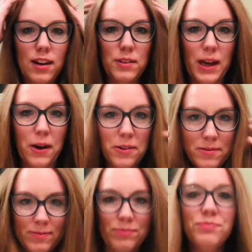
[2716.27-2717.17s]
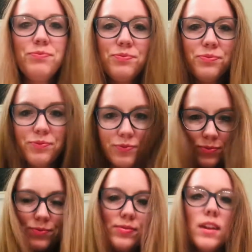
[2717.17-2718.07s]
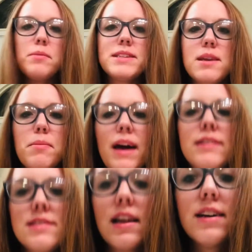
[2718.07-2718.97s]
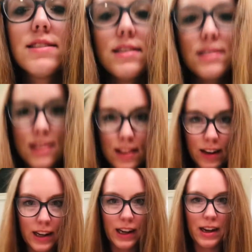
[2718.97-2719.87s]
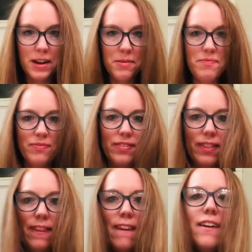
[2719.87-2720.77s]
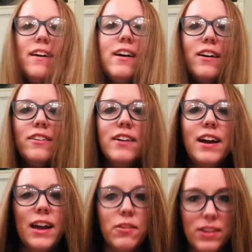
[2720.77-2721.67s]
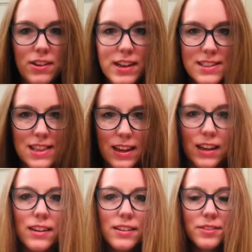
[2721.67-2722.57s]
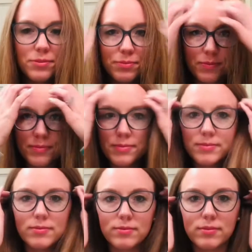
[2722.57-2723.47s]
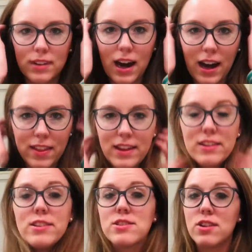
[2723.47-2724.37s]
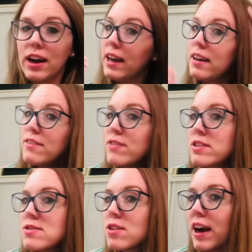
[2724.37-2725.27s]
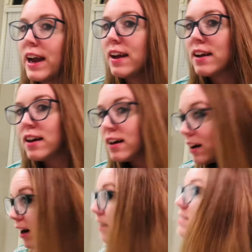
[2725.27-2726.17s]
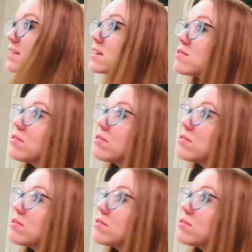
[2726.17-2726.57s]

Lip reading: Here we go. My St. Patty's glasses. There I am. All right, what do you guys think? I think it looks great. It feels great. Honestly, it's